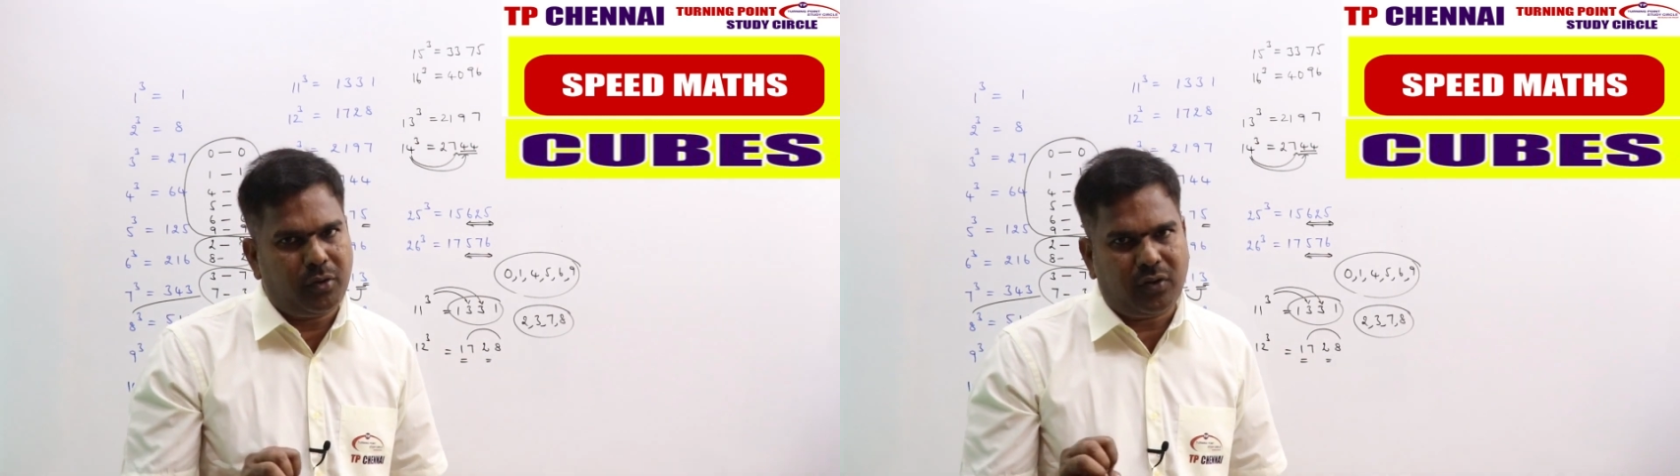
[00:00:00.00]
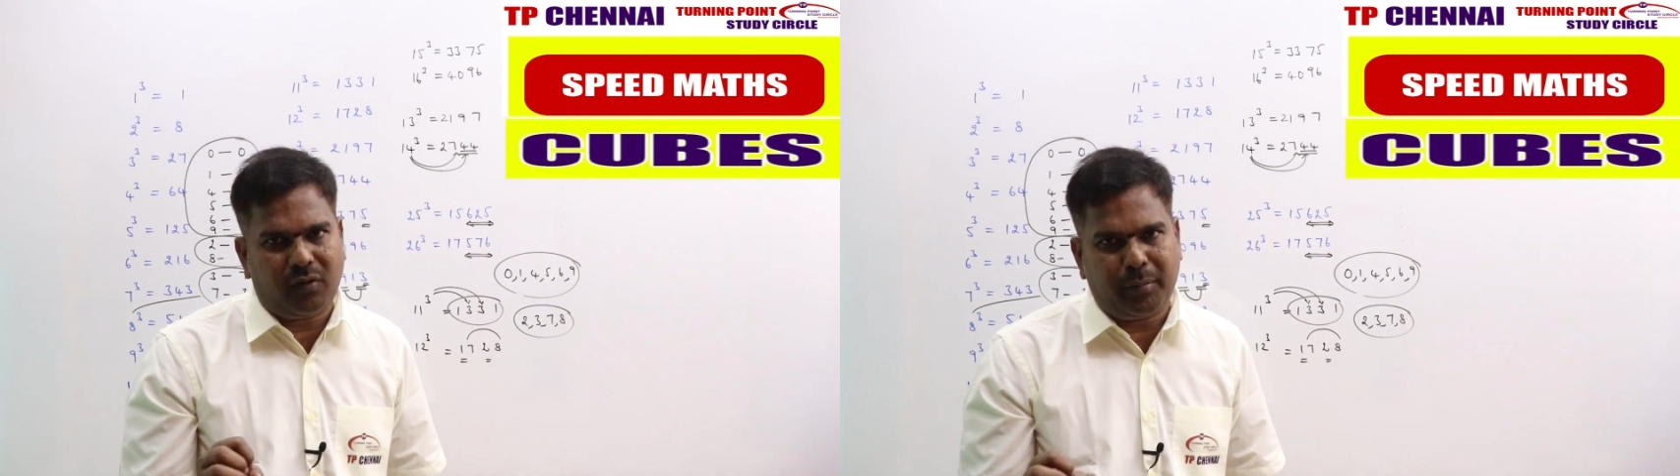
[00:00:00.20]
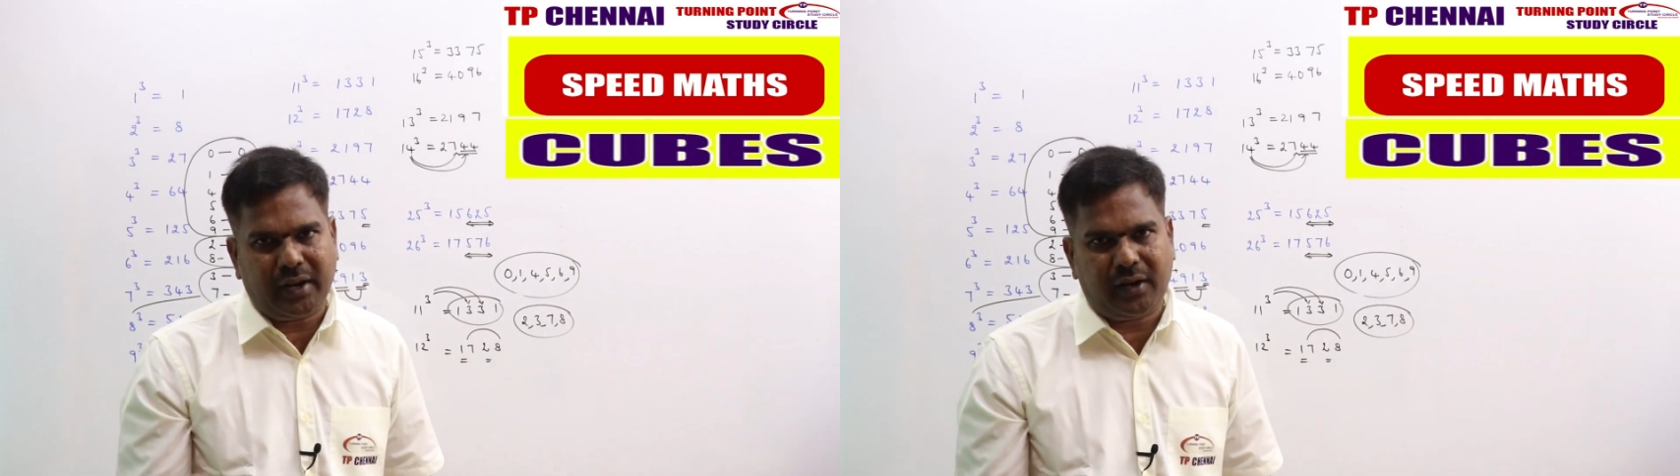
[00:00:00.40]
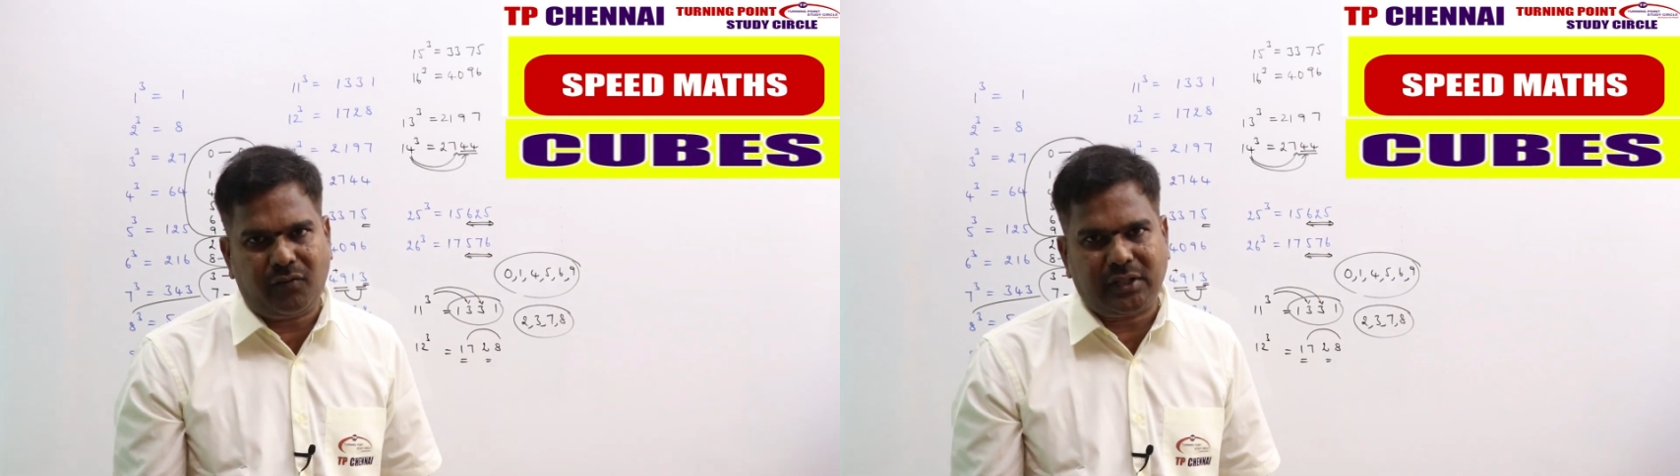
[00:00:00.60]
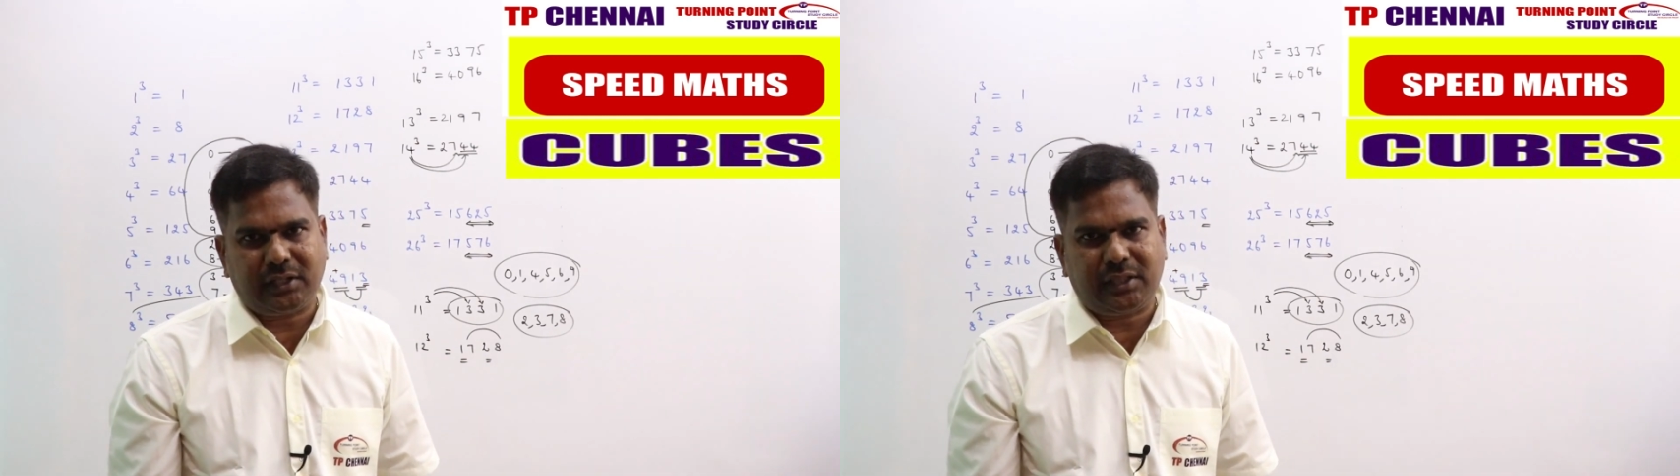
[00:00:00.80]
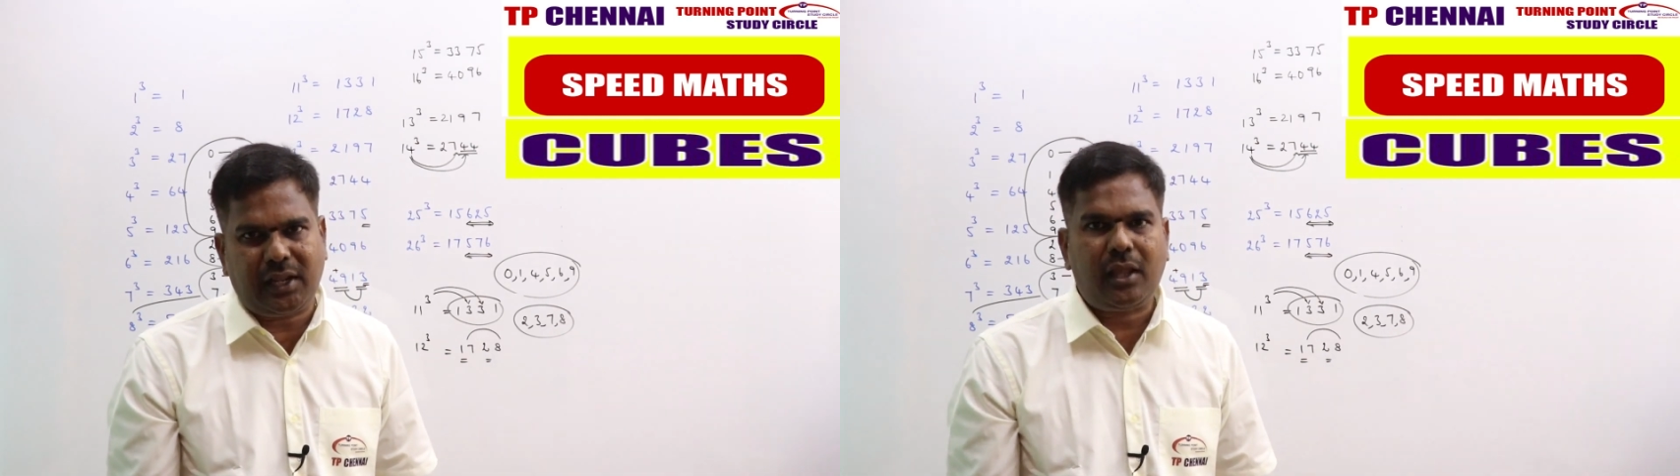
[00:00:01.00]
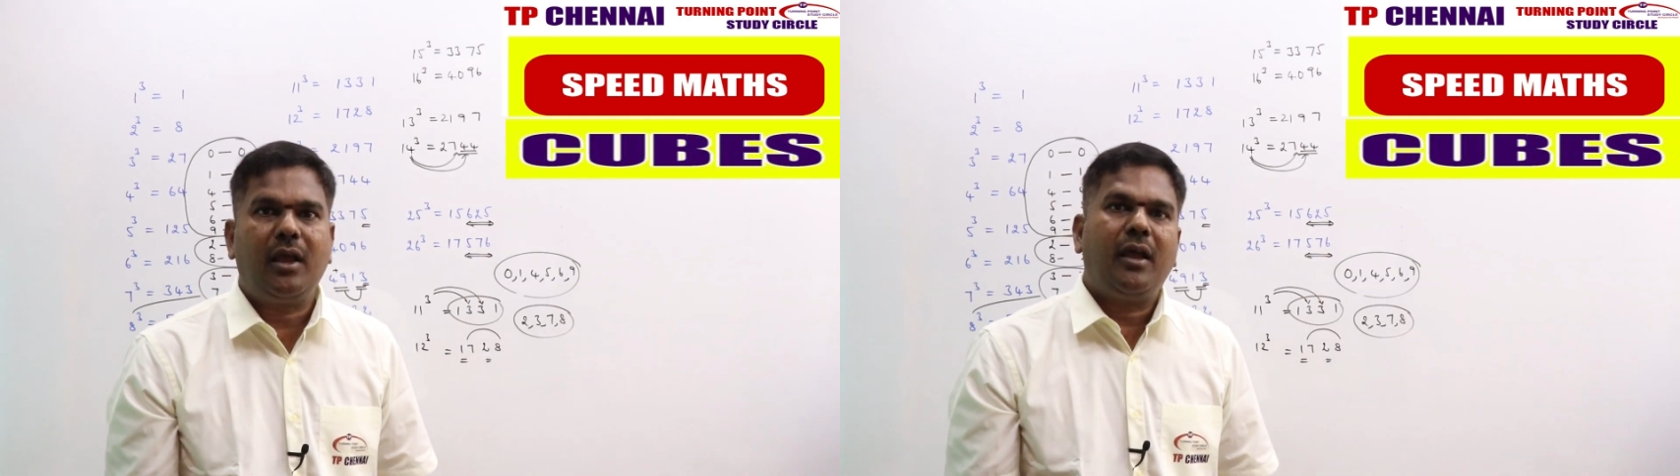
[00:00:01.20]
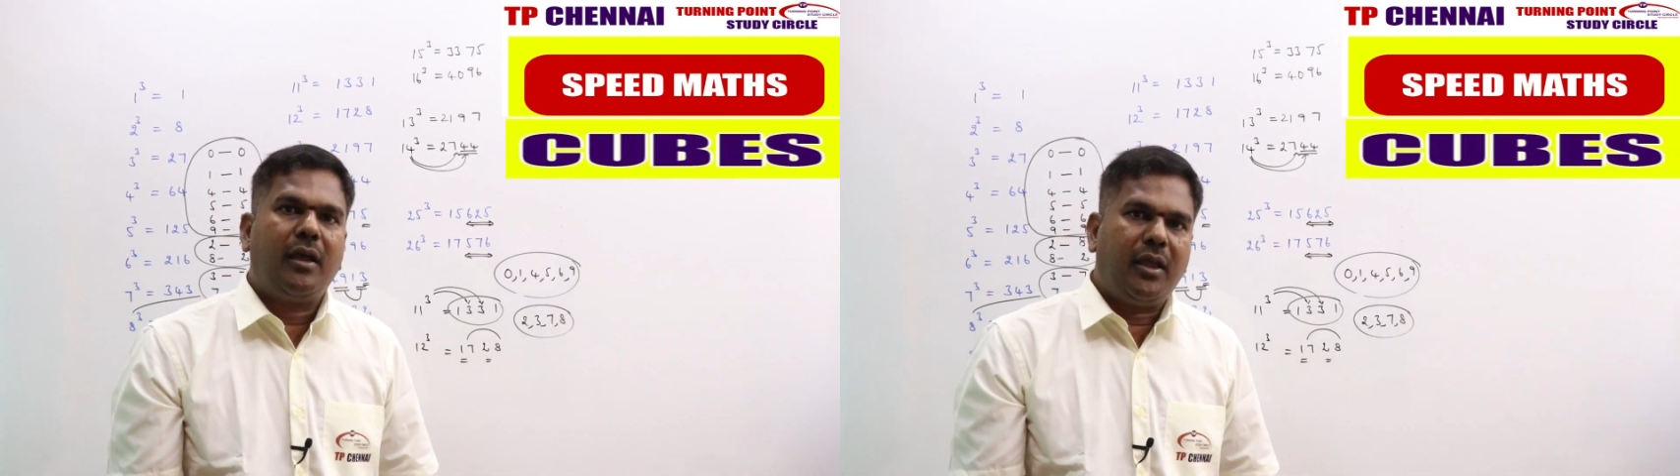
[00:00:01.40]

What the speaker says: cube root will be ending with a 3.